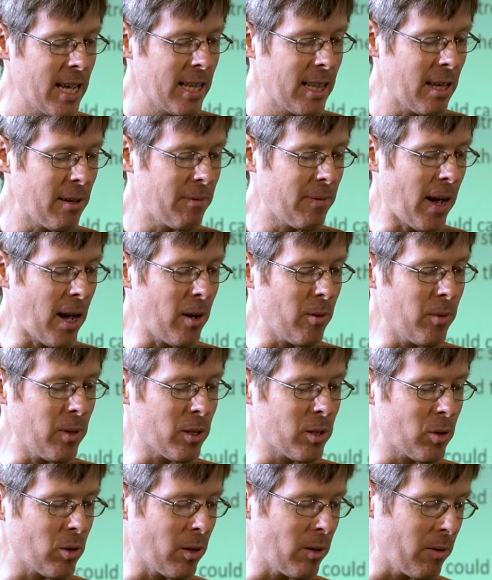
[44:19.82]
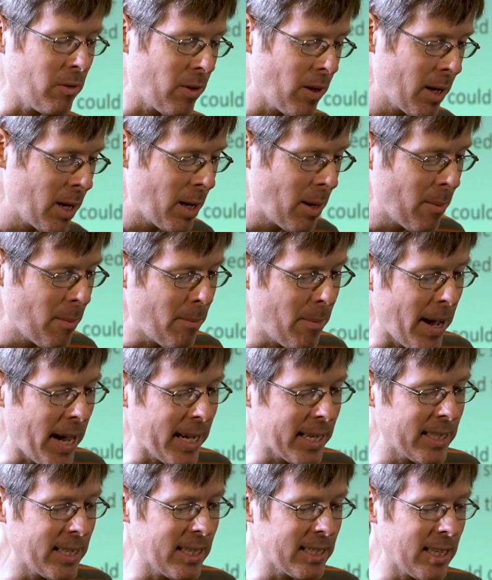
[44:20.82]
They found this sort of
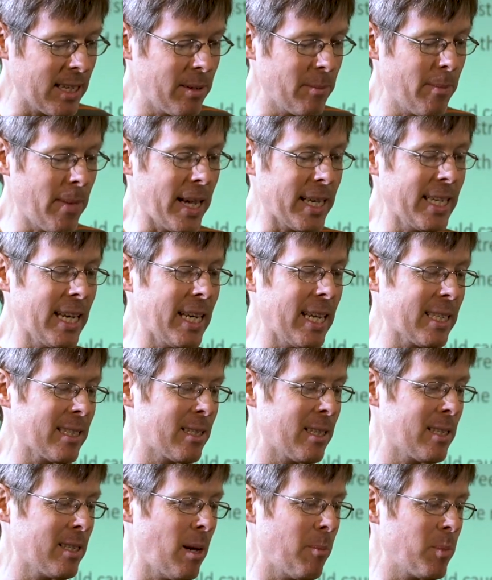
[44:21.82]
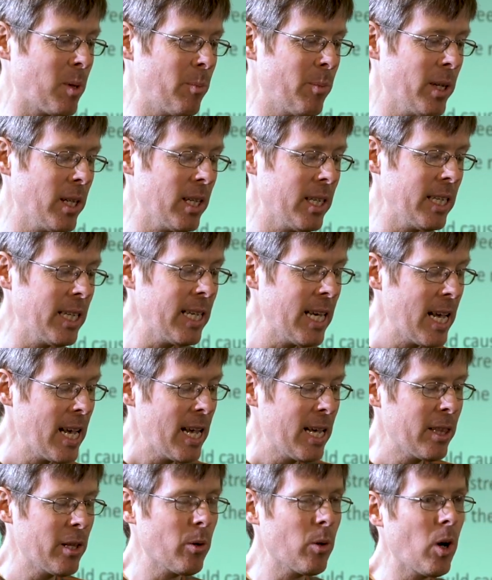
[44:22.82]
magnetic susceptibility.
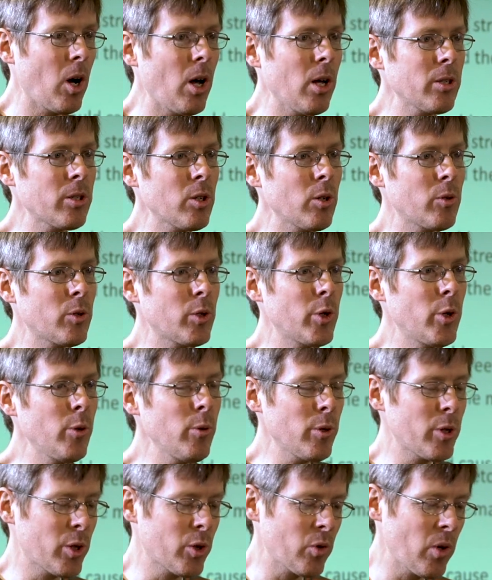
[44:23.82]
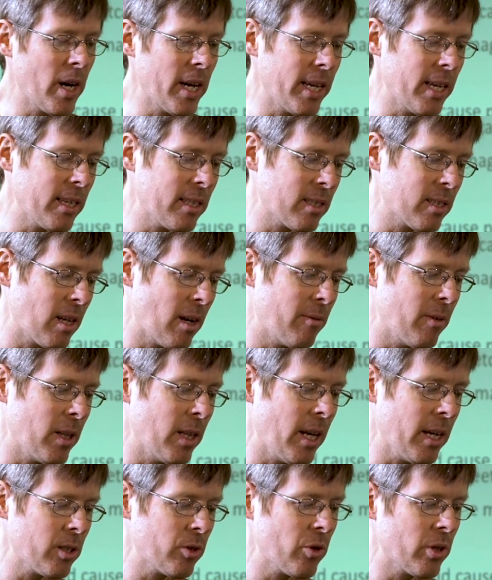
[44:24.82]
And there were also 2 strikes of
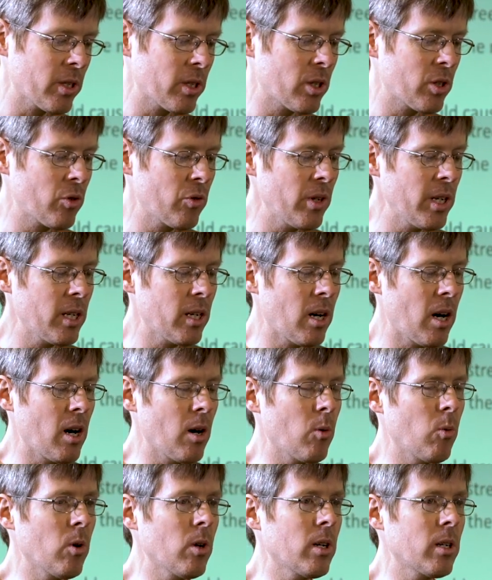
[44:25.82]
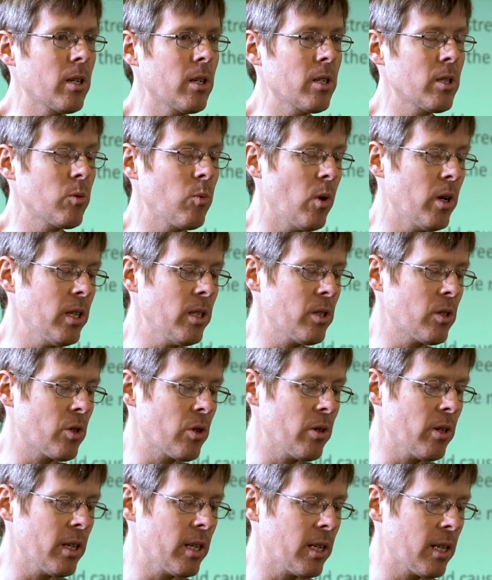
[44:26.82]
electric streetcar workers, one in
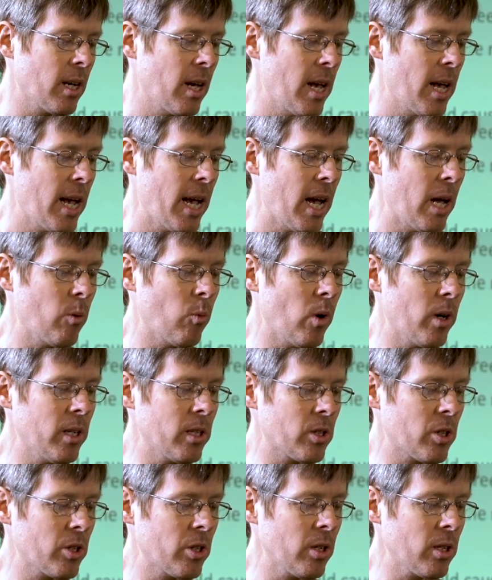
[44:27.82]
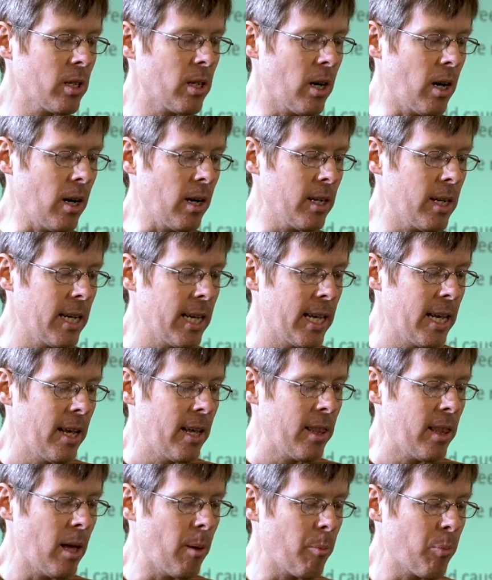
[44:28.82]
Zurich and one in Stuttgart,
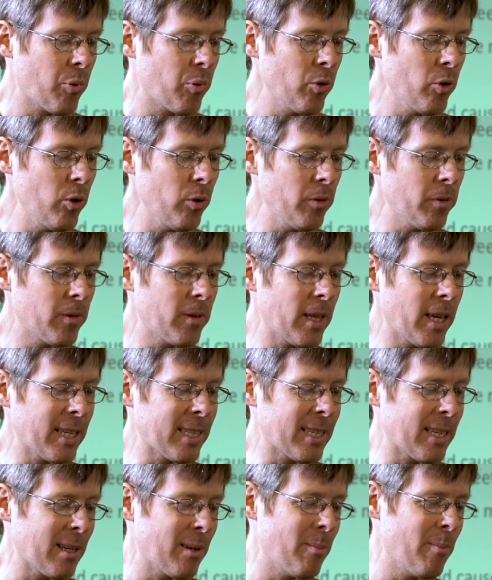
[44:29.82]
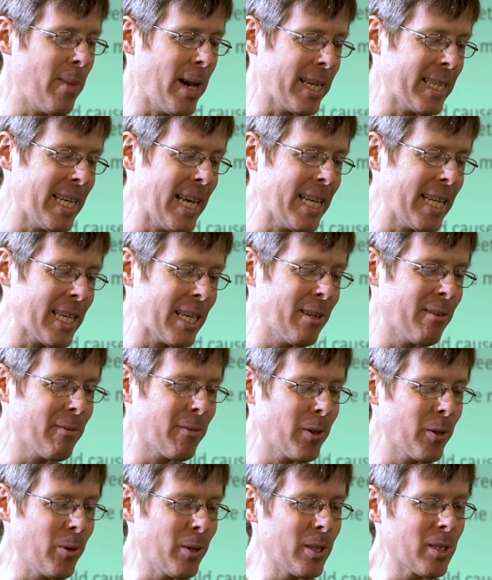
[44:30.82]
that proved that magnetic
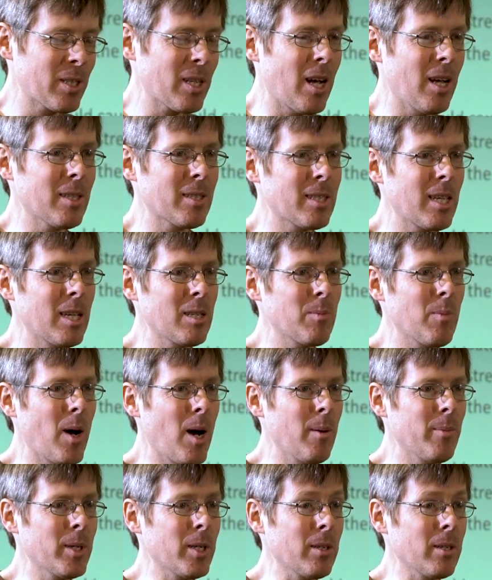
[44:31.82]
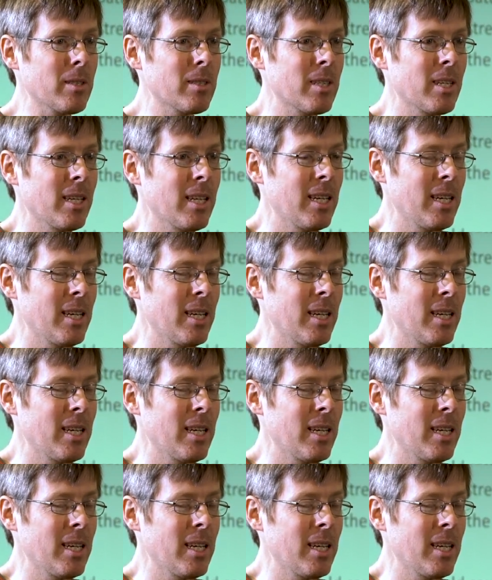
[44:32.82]
influence on seismometers.